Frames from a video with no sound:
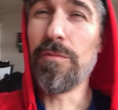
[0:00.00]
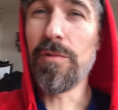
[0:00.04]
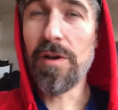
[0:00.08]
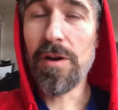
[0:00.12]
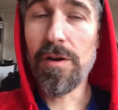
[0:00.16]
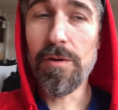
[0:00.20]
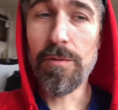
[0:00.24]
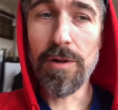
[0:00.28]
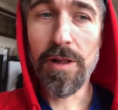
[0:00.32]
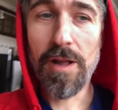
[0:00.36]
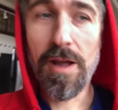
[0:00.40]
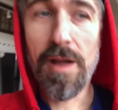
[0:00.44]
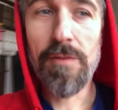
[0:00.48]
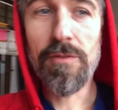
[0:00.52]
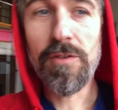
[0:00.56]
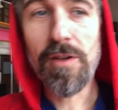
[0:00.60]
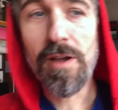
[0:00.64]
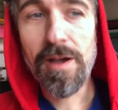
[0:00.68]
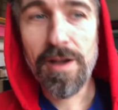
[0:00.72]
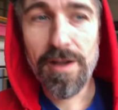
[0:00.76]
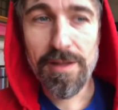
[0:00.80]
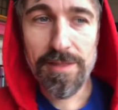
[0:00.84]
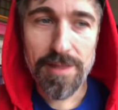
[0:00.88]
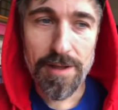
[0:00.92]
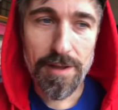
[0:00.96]
where would I have to
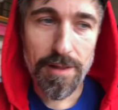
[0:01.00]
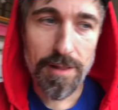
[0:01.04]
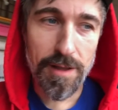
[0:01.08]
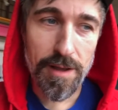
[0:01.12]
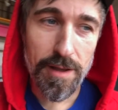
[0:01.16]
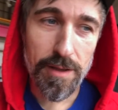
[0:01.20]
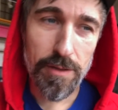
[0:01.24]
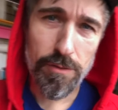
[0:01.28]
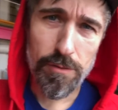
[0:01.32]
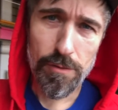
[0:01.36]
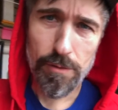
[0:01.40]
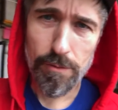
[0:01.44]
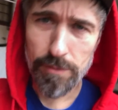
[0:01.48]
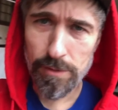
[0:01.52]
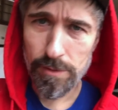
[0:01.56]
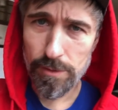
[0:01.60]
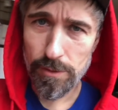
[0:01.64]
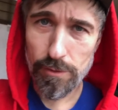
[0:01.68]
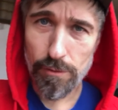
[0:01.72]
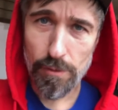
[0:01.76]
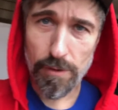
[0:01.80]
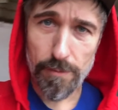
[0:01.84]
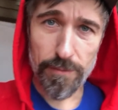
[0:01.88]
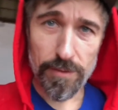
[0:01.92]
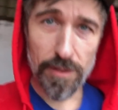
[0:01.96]
hide that light so it wouldn't
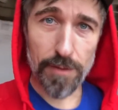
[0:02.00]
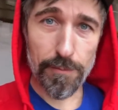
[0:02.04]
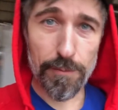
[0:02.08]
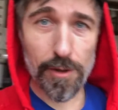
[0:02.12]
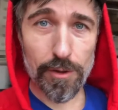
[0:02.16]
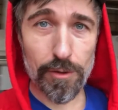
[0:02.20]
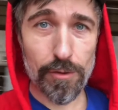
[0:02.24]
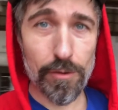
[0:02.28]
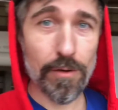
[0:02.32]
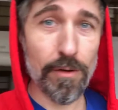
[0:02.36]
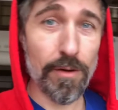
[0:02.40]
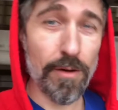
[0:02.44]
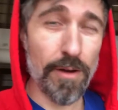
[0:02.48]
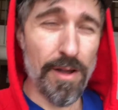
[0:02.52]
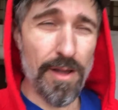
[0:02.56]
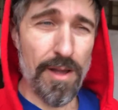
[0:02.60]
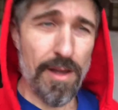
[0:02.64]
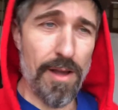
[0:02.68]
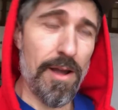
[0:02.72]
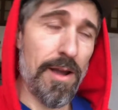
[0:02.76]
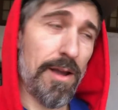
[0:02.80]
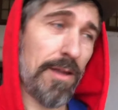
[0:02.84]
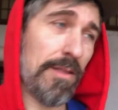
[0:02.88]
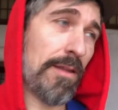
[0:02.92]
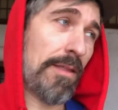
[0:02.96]
show up in the picture,
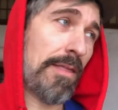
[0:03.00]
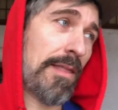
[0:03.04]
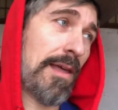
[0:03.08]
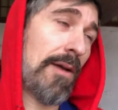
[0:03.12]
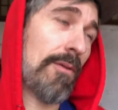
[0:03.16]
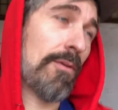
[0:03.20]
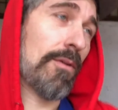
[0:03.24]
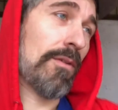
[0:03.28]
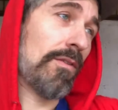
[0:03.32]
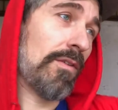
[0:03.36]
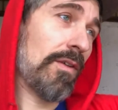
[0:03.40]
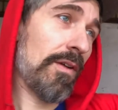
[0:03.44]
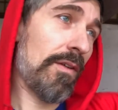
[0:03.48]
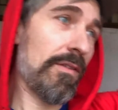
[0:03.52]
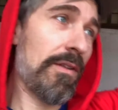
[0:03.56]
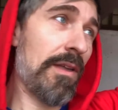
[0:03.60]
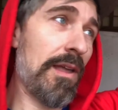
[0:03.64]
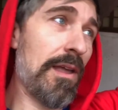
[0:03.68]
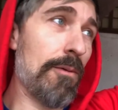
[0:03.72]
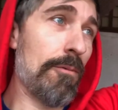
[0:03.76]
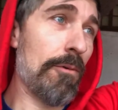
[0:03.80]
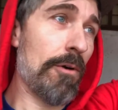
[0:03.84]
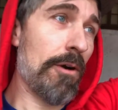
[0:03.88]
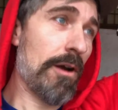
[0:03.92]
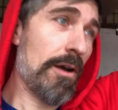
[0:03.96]
and then that would
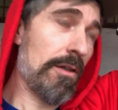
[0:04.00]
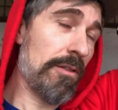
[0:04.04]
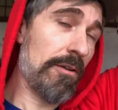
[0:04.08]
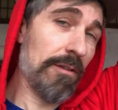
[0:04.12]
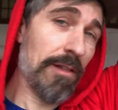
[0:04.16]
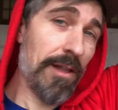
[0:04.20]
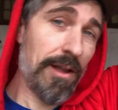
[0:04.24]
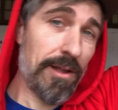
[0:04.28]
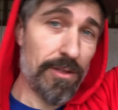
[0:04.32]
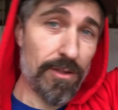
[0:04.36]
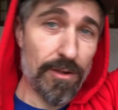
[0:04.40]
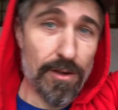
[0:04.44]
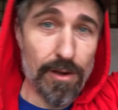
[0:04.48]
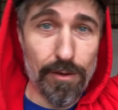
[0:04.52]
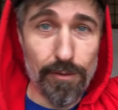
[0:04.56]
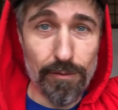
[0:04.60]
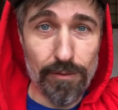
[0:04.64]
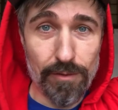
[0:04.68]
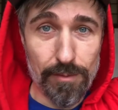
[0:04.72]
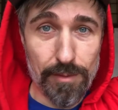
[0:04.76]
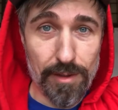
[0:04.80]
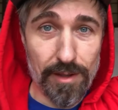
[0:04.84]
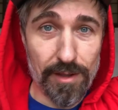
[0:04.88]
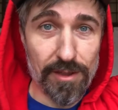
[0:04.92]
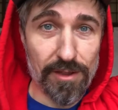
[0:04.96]
dictate where other lights go
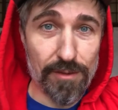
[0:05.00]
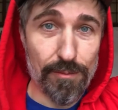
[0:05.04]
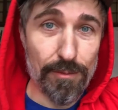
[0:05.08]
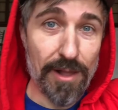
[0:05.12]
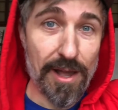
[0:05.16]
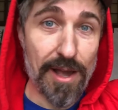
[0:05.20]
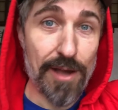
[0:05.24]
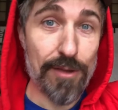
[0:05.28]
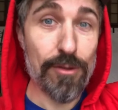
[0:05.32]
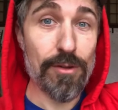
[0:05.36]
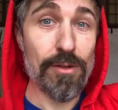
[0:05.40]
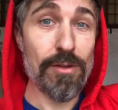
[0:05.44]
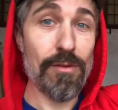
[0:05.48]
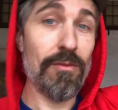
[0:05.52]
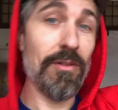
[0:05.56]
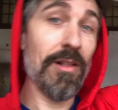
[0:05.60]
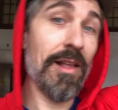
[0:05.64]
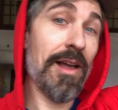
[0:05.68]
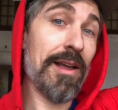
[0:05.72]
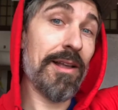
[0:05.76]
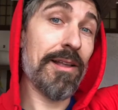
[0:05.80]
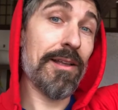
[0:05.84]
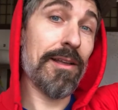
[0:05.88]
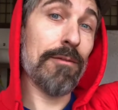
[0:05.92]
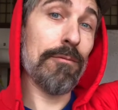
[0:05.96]
to make splashes of
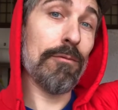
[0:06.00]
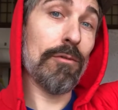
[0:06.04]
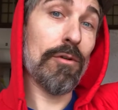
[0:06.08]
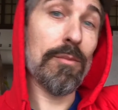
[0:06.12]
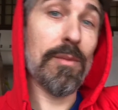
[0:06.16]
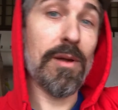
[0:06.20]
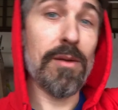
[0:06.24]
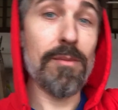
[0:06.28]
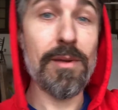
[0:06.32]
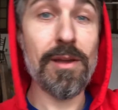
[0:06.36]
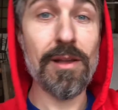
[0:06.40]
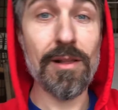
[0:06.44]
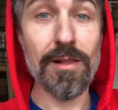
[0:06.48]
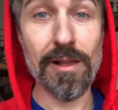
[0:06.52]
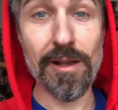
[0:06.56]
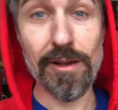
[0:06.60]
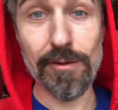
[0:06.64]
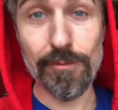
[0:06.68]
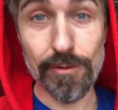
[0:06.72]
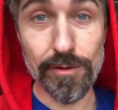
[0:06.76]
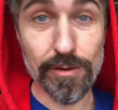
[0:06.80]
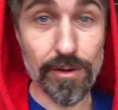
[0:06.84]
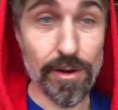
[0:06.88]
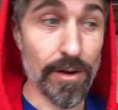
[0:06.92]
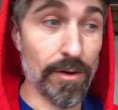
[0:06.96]
light and where my main
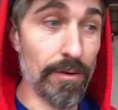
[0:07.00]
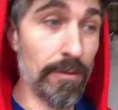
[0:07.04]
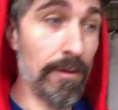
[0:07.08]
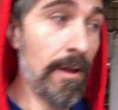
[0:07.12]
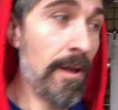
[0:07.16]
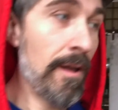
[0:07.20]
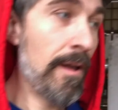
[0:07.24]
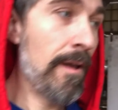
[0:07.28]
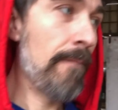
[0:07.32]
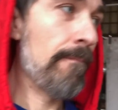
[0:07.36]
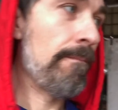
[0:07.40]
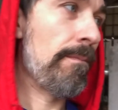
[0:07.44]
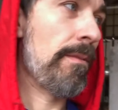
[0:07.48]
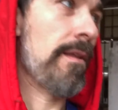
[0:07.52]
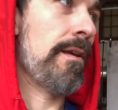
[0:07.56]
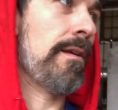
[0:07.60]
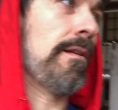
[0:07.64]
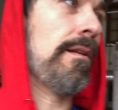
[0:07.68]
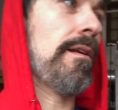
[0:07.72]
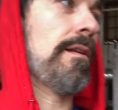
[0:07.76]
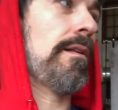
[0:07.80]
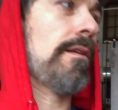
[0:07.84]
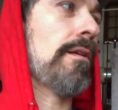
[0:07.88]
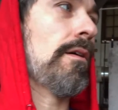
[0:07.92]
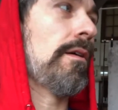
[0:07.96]
light would go.
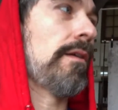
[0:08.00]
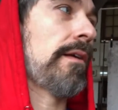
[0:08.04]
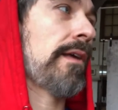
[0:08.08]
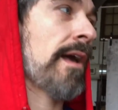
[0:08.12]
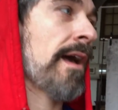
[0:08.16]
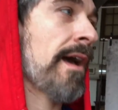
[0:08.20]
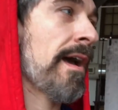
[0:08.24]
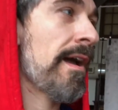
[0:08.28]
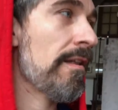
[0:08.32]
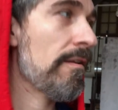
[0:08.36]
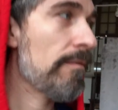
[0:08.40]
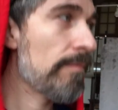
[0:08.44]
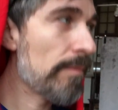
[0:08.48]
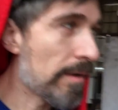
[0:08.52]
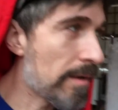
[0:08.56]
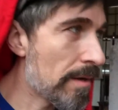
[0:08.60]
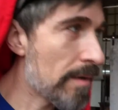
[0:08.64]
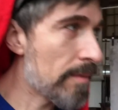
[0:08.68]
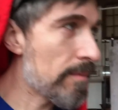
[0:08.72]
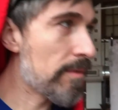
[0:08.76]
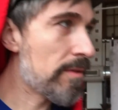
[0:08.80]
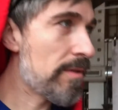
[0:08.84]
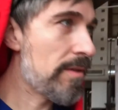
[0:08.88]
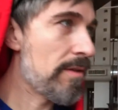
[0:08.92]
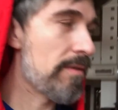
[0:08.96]
And it kind of
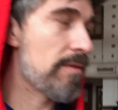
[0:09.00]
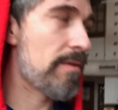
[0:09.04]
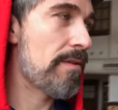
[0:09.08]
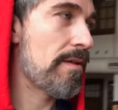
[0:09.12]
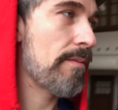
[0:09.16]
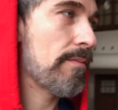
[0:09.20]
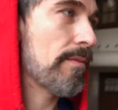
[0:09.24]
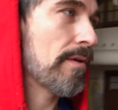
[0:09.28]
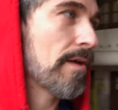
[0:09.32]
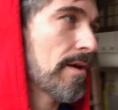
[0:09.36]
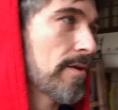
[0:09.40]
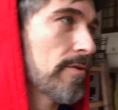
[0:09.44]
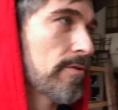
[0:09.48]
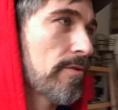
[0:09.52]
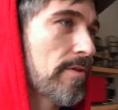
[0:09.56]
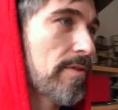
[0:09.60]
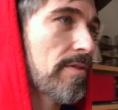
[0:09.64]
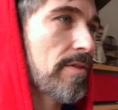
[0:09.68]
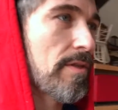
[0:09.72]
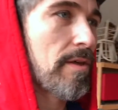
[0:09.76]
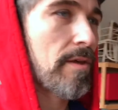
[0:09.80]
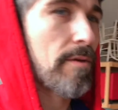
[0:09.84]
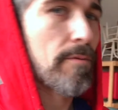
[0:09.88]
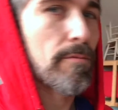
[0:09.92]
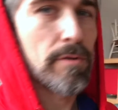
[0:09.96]
becomes this subconscious
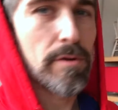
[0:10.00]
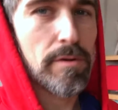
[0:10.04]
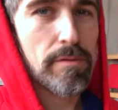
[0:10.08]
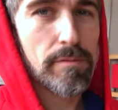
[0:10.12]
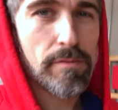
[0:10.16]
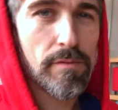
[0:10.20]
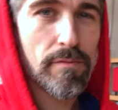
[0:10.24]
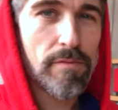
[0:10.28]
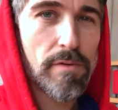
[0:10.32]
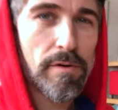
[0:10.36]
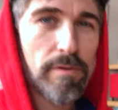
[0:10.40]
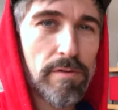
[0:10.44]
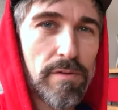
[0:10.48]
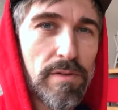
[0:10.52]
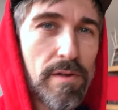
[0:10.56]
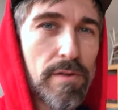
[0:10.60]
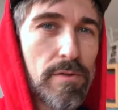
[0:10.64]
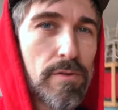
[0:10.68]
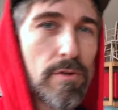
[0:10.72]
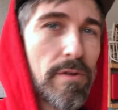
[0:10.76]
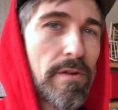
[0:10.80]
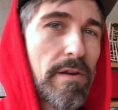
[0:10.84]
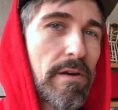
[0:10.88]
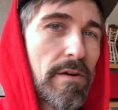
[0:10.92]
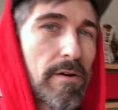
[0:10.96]
thing where you're reverse
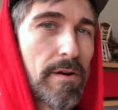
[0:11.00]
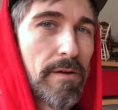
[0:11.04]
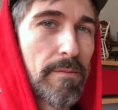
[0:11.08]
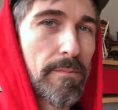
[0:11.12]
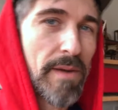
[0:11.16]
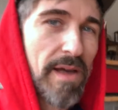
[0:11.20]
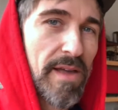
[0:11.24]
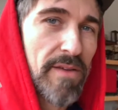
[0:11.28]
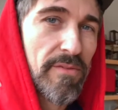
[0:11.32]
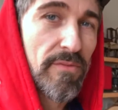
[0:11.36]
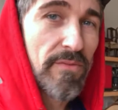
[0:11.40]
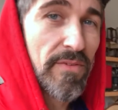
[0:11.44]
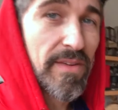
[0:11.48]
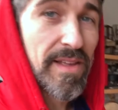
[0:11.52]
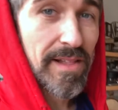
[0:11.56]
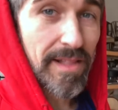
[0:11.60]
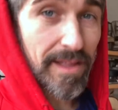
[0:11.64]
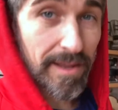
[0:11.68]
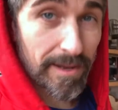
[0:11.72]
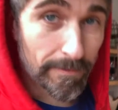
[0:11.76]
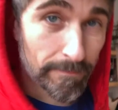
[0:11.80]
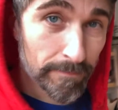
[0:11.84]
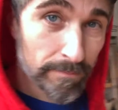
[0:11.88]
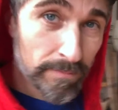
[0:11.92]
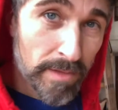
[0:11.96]
engineering by
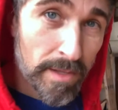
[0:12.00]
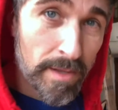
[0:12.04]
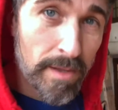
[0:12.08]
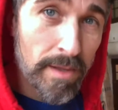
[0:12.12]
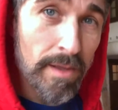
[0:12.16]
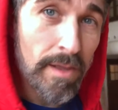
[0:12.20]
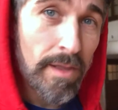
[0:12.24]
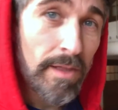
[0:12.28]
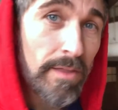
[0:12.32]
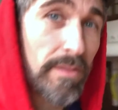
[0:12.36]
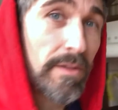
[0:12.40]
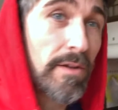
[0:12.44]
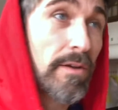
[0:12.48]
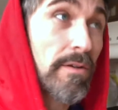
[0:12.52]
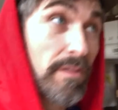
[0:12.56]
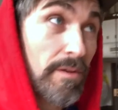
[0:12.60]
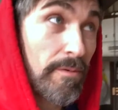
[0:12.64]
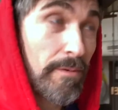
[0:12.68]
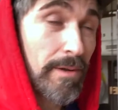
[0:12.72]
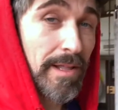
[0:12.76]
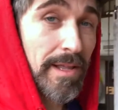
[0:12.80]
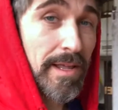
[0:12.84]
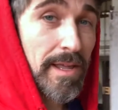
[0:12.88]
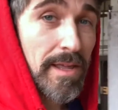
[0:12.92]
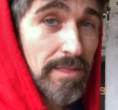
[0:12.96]
feeling. And the only
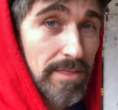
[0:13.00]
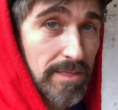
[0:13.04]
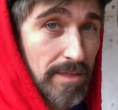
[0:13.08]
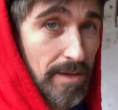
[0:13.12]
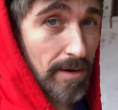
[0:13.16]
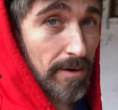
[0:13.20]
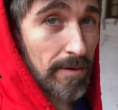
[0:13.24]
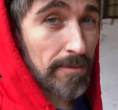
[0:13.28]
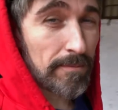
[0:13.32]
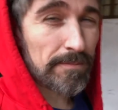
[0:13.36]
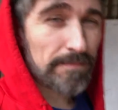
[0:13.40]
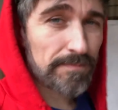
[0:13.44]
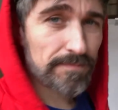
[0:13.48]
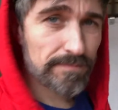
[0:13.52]
way to get there